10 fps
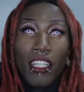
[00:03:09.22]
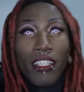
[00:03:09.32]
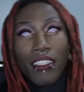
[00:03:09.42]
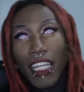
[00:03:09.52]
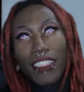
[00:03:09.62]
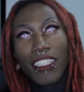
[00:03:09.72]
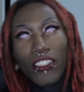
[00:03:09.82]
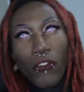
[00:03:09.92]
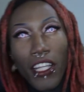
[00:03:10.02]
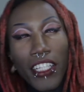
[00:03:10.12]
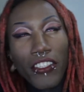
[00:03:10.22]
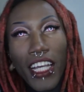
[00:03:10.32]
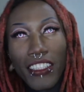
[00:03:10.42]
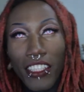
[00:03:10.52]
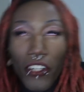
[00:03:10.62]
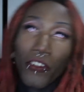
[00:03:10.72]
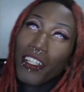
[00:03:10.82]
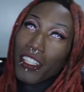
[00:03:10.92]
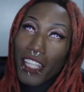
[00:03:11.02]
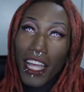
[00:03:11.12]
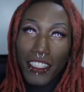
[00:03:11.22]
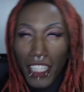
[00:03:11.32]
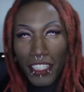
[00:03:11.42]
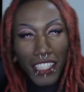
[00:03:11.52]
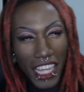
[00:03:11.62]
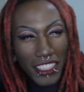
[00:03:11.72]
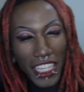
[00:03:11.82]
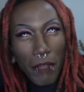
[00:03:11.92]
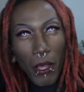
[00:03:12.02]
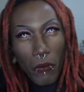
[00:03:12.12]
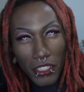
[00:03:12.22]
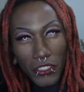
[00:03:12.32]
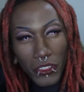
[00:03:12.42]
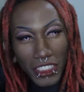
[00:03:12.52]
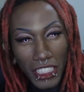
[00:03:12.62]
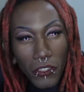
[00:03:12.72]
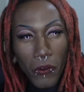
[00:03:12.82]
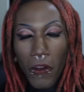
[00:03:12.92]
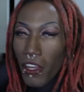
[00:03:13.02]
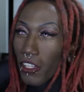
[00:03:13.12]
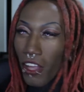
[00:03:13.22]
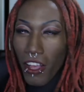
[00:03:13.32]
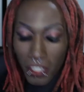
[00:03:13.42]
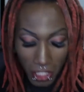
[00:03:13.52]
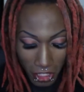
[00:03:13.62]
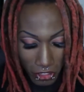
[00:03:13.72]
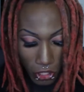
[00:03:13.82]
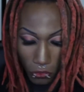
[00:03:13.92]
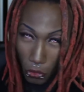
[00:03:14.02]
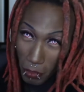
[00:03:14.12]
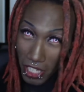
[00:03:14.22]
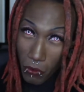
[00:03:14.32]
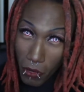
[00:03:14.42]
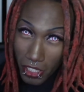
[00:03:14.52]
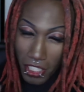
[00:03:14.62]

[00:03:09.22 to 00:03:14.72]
Next, I just want to let you guys know that Tech N9ne came out with a new single called Don't Nobody Want